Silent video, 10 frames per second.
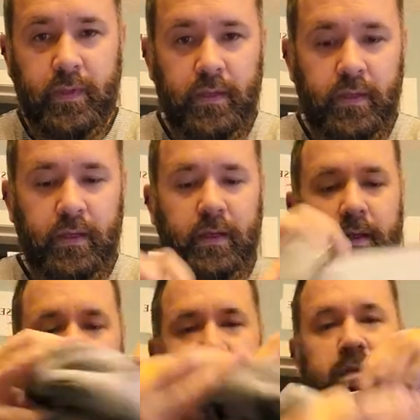
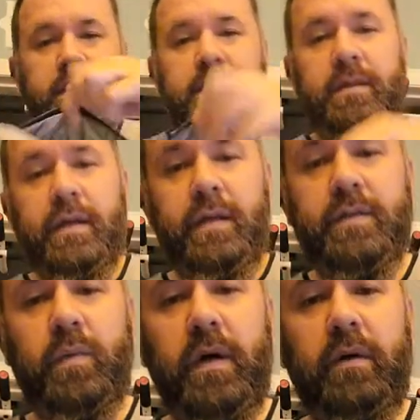And this one's insulated
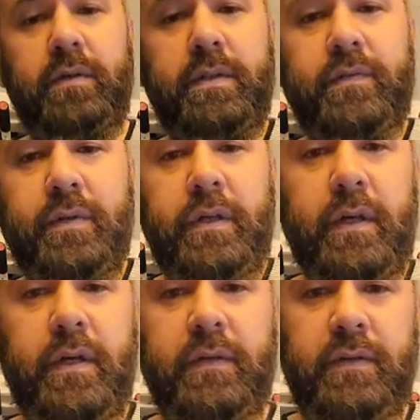as well, which is really
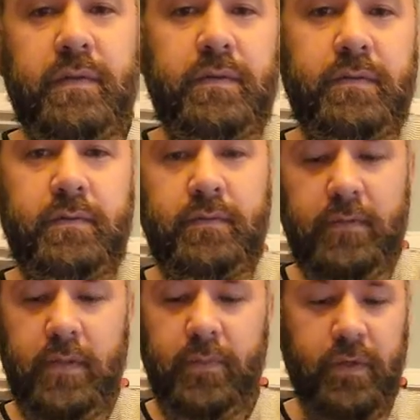nice.
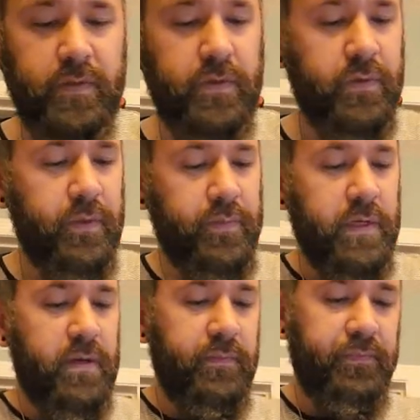Keep things cool up
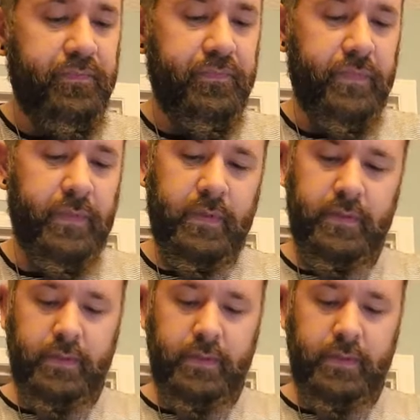top.